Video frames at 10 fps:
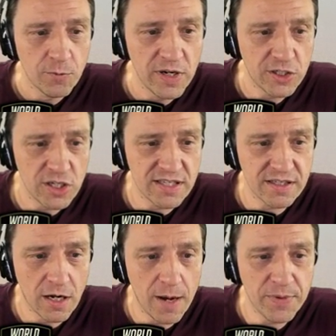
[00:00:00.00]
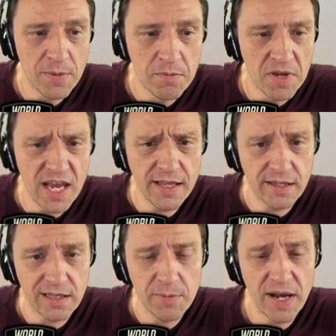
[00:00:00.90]
which is stopped
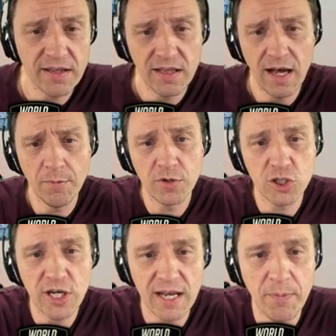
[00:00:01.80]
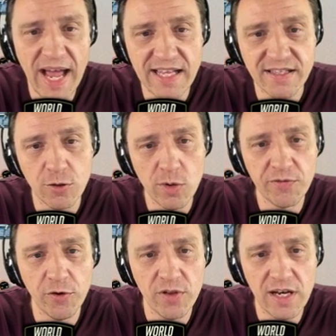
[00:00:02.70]
immediately by the Lumberjack. Bats
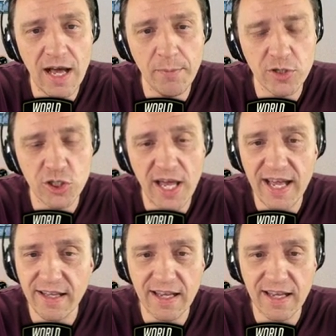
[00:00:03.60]
going for the Lumberjack.